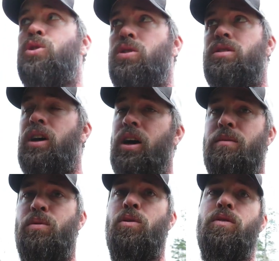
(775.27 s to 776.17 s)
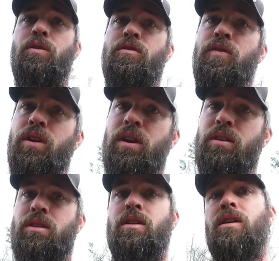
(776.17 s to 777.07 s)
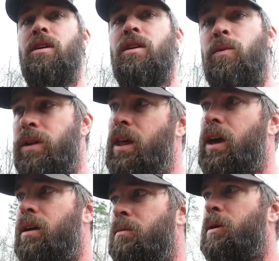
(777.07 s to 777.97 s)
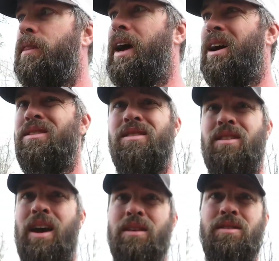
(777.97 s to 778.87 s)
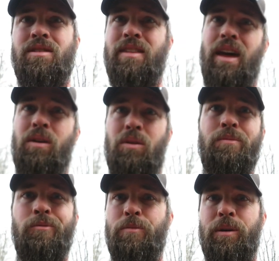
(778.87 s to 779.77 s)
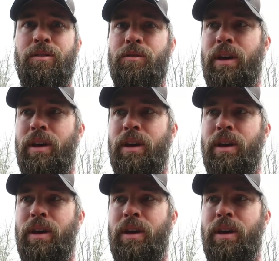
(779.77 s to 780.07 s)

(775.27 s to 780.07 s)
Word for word: just dug and poured those footings when they built the house. The house isn't that old and was built in